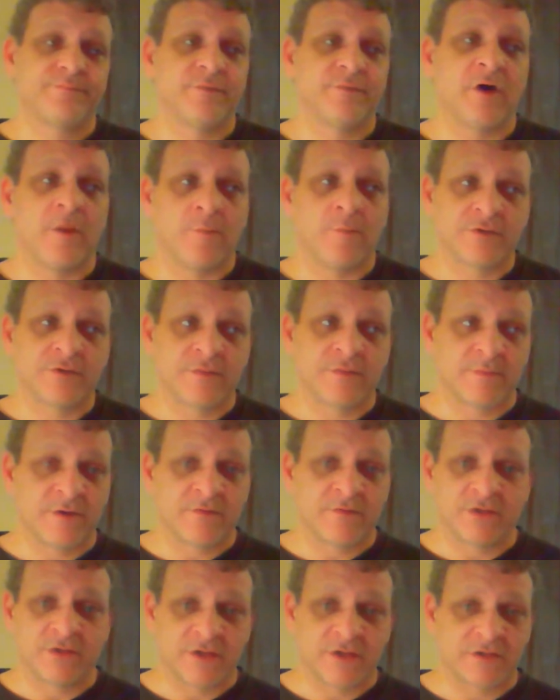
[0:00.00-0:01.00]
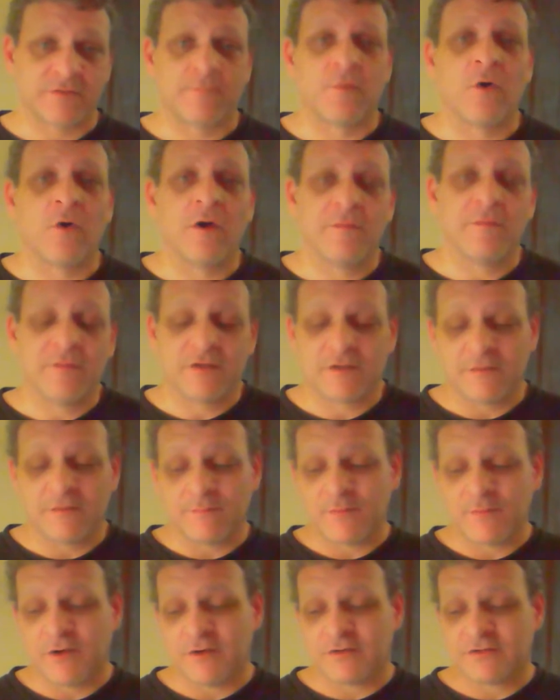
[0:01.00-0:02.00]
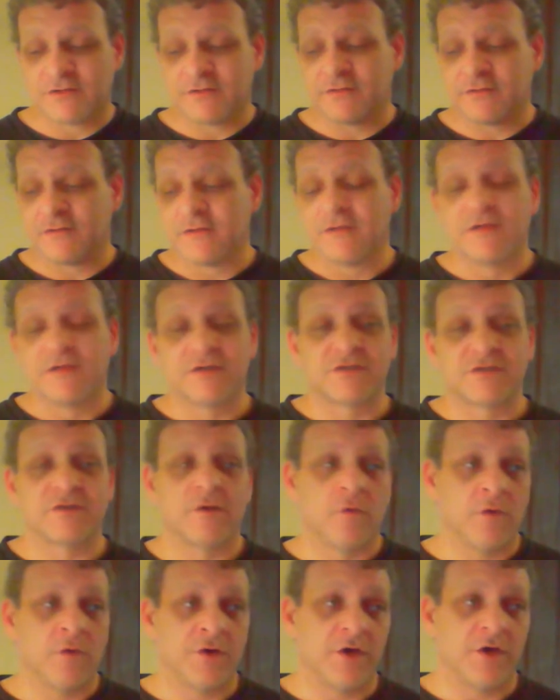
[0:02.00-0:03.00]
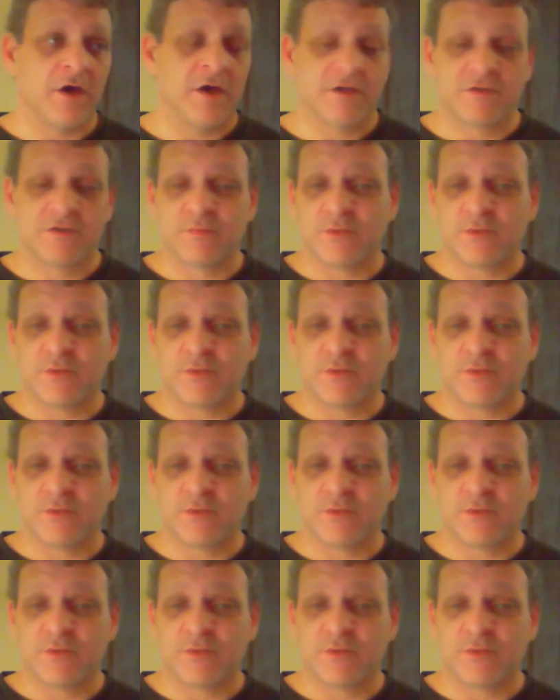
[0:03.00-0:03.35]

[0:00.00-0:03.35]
was a bit of a disappointment compared to So and Us,